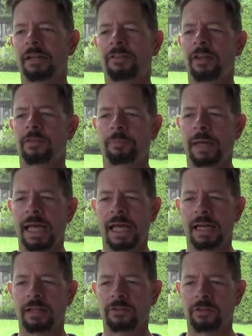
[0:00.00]
It tastes
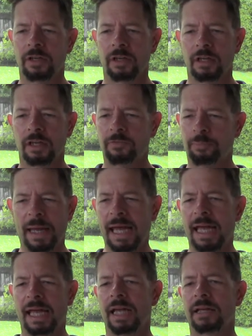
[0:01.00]
bad. It's it's
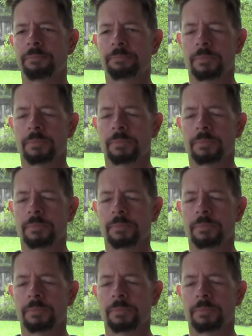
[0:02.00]
bad.